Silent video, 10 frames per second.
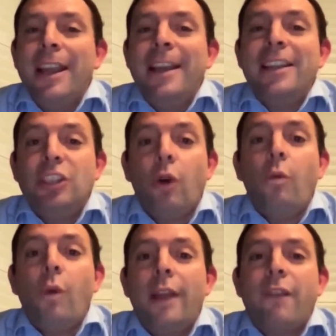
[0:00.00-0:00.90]
it is not
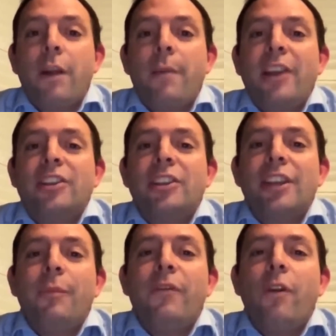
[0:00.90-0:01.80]
working for our patients.
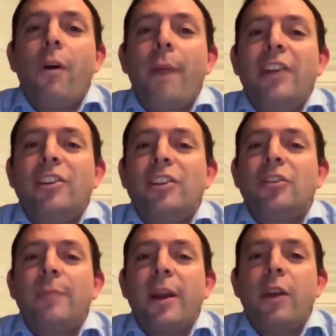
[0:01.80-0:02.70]
And we've got patients who
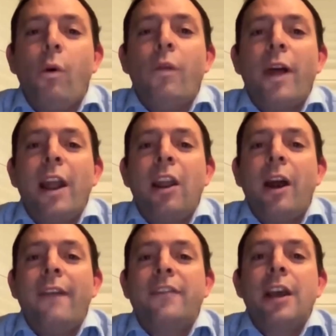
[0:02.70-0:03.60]
spent all their
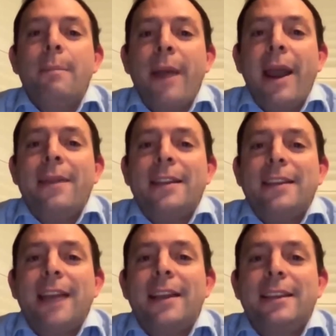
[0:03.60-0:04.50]
lives paying their
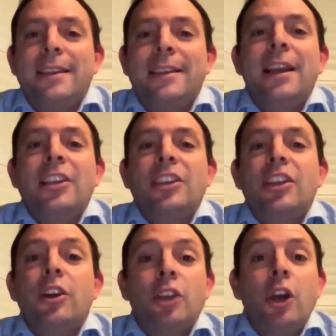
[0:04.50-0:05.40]
taxes so
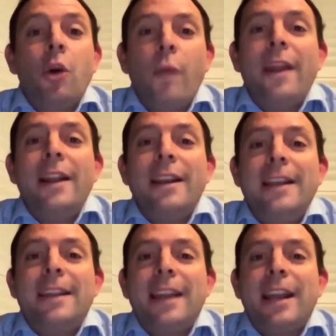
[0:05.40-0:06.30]
that when they need
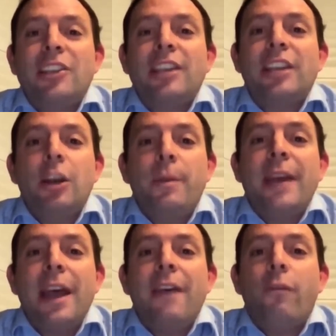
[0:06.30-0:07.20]
the NHS, it'll be
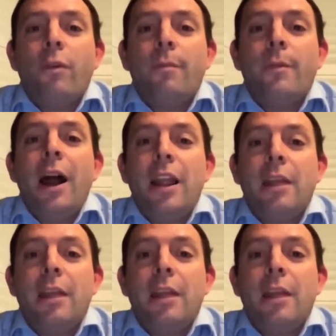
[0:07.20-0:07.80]
there for them. And at